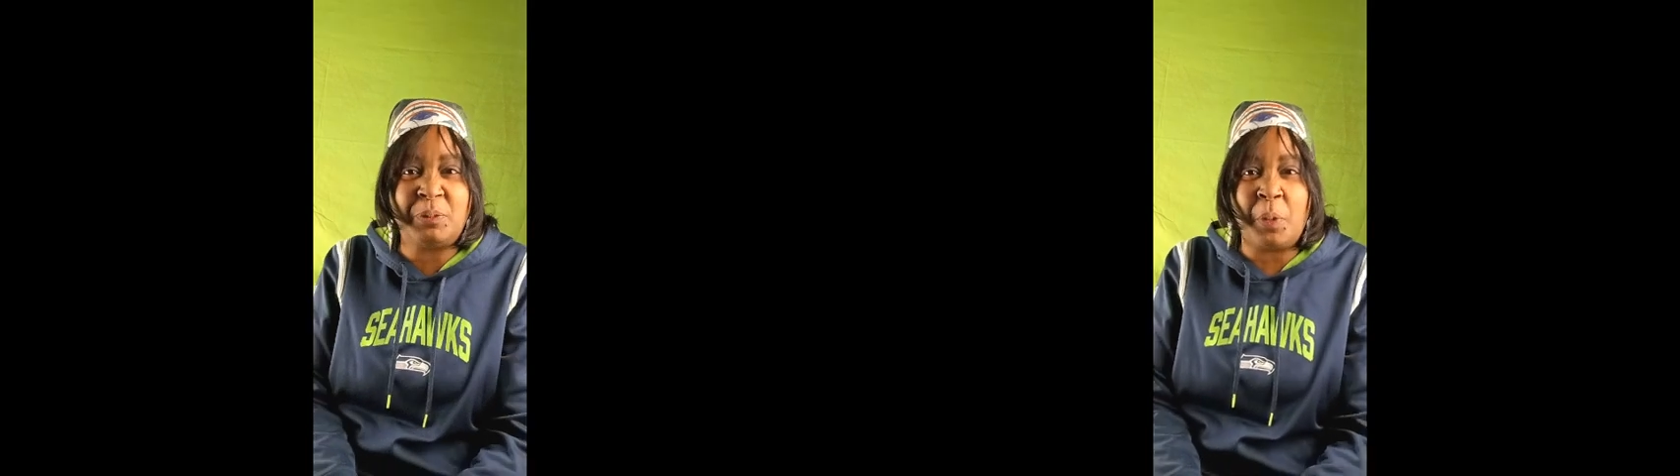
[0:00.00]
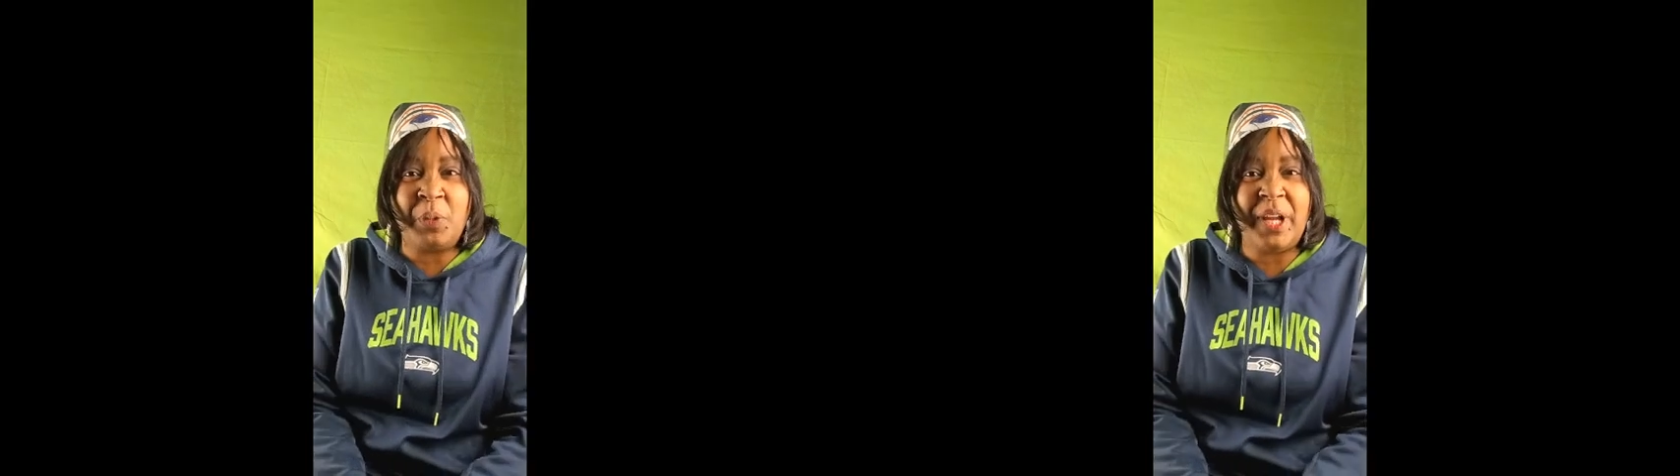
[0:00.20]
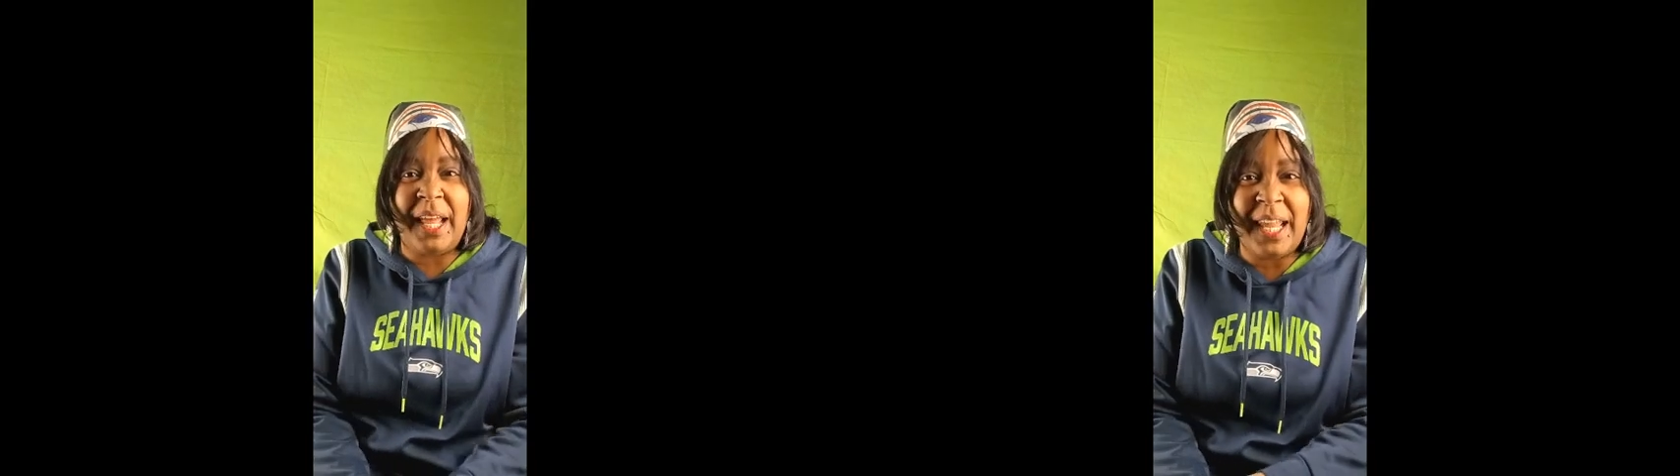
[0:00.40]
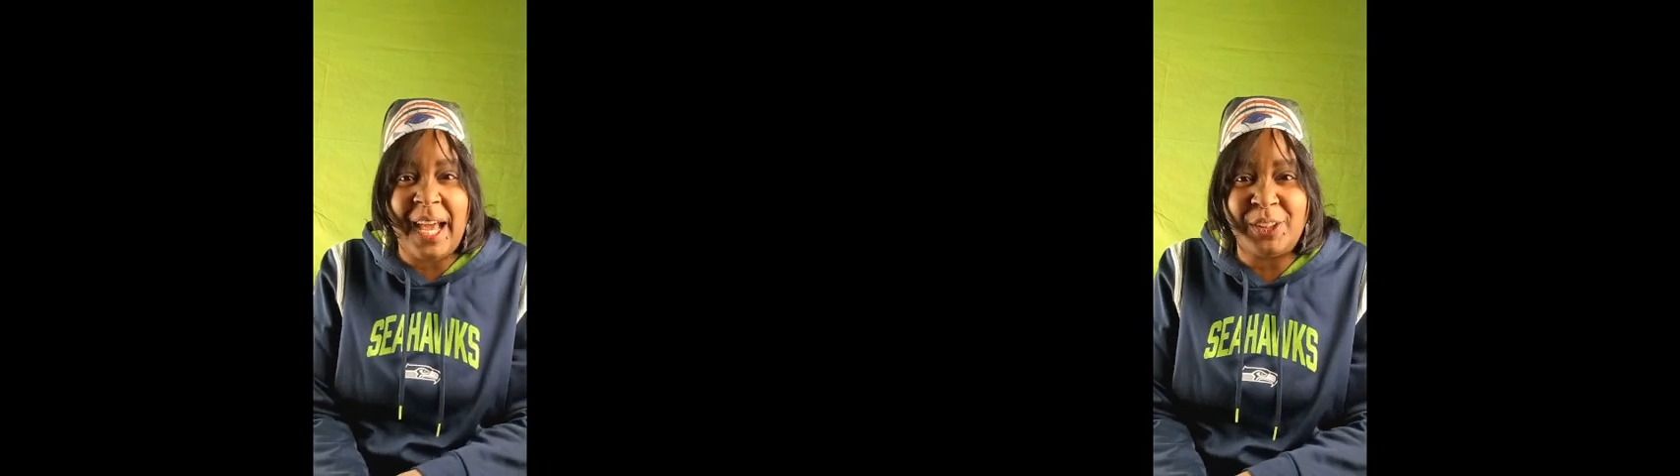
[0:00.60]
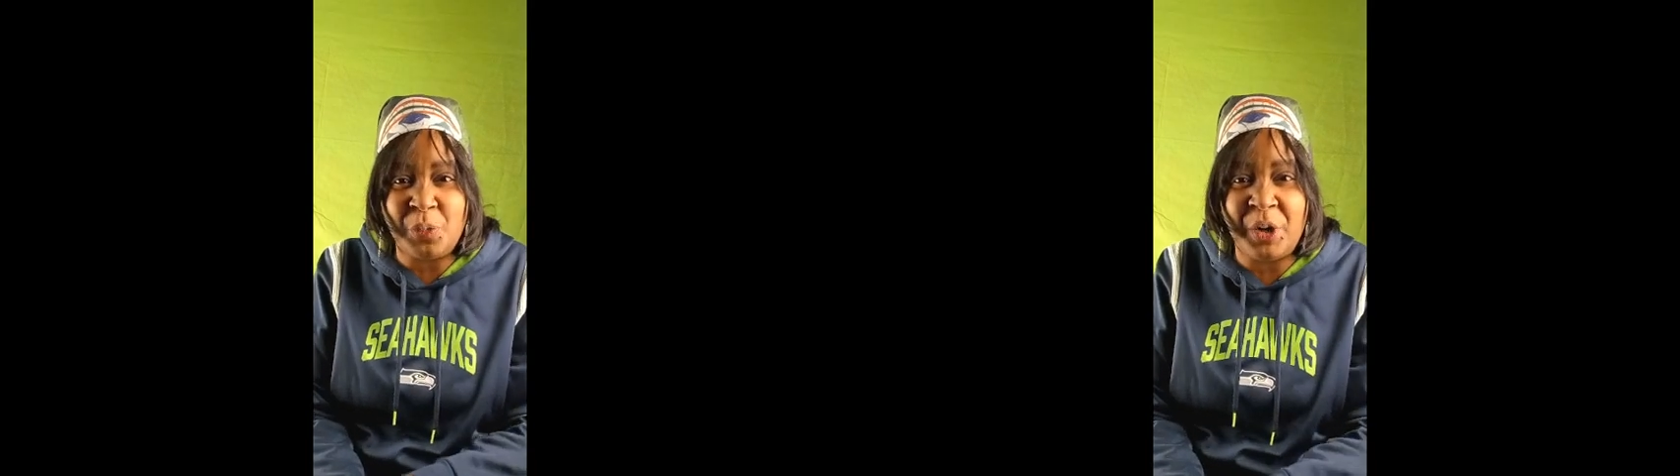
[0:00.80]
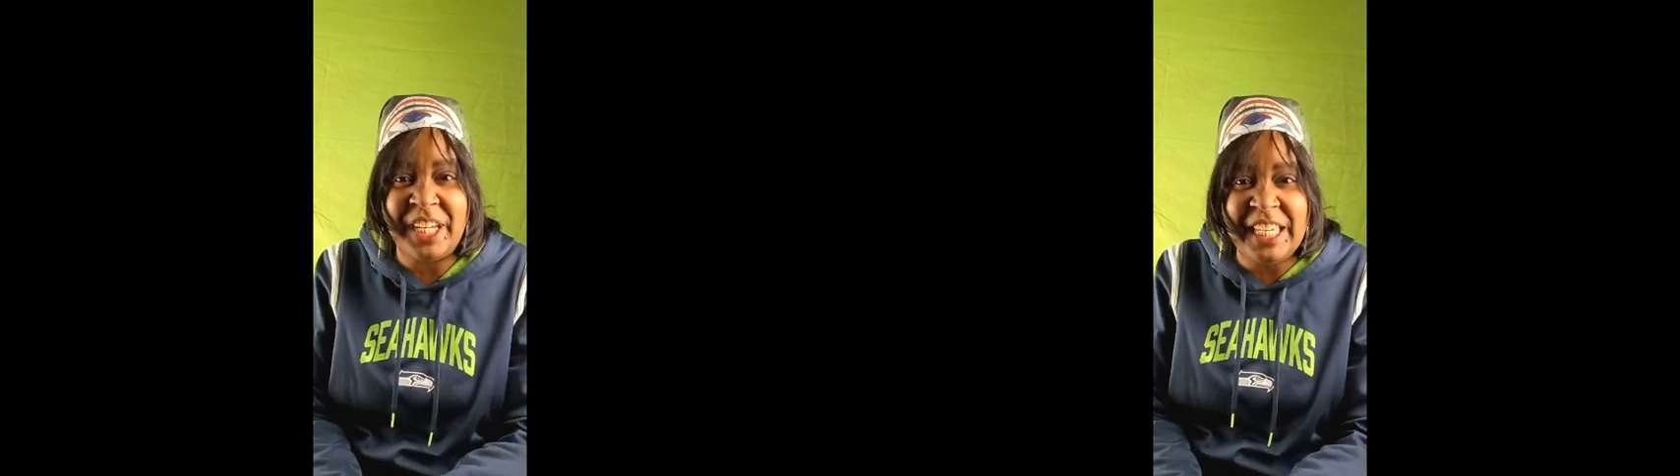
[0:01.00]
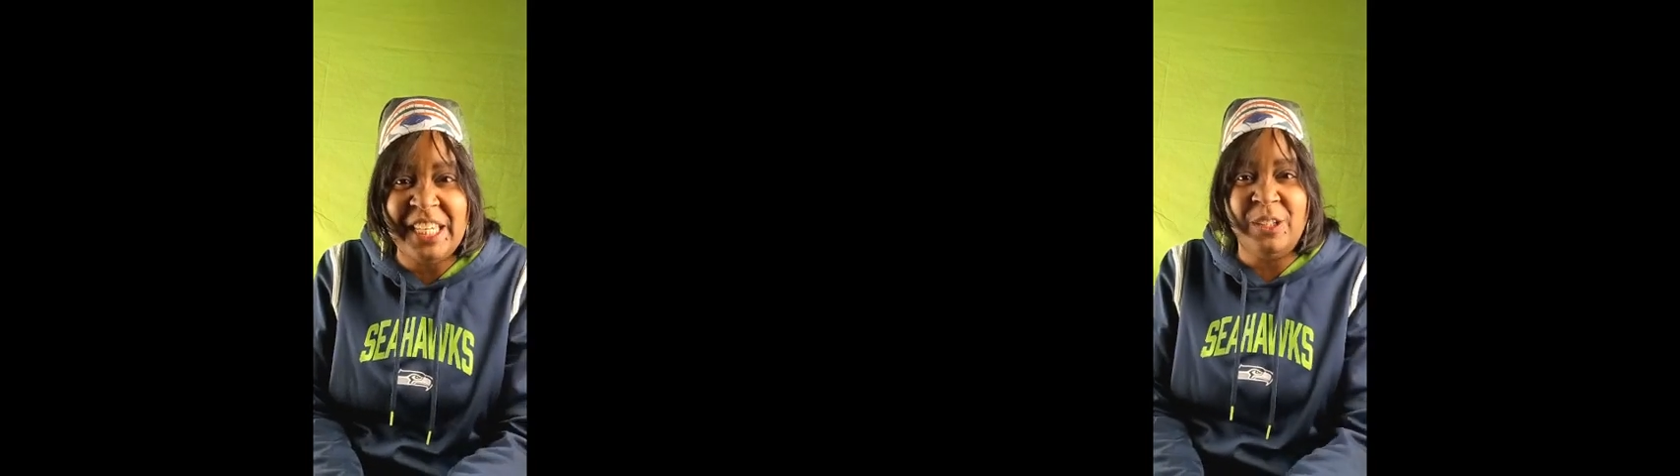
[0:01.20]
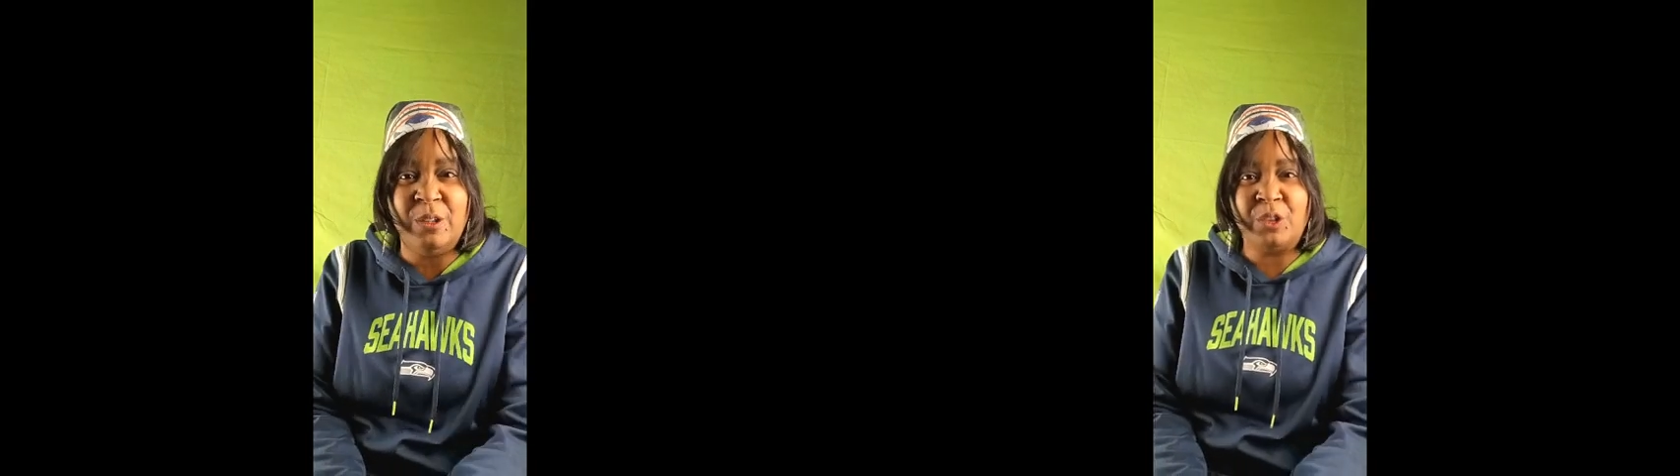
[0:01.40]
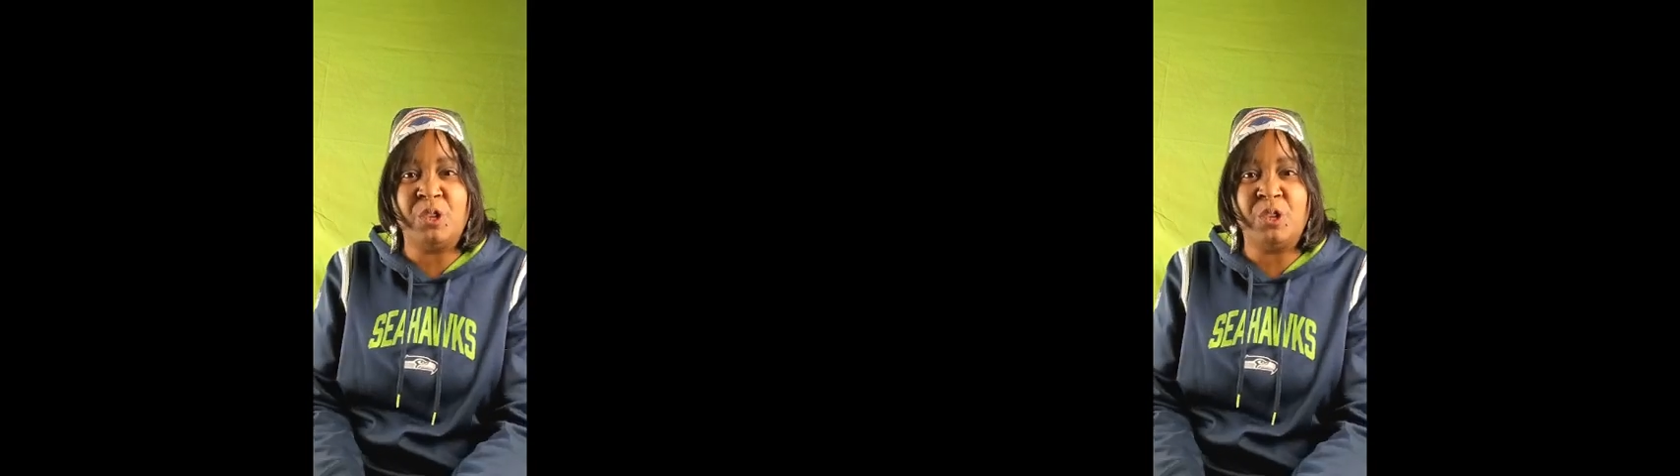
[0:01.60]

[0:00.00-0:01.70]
but we're not allowed to wear heels,